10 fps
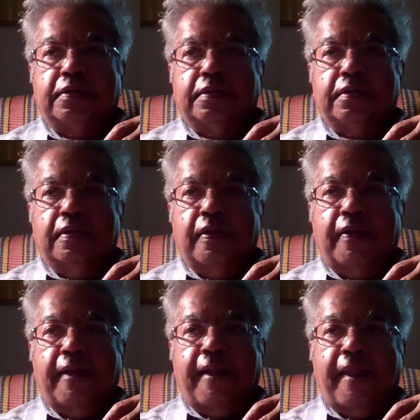How many,
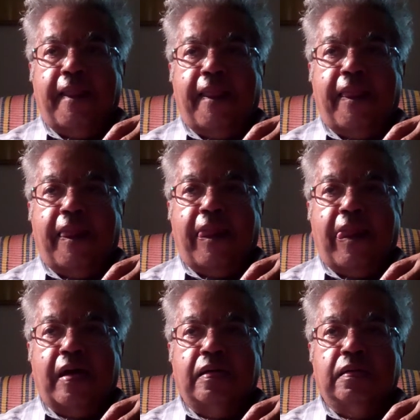and you lived there for
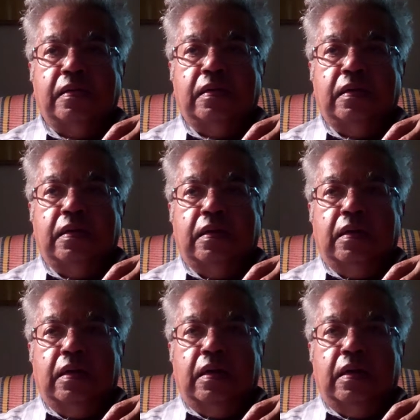many generations?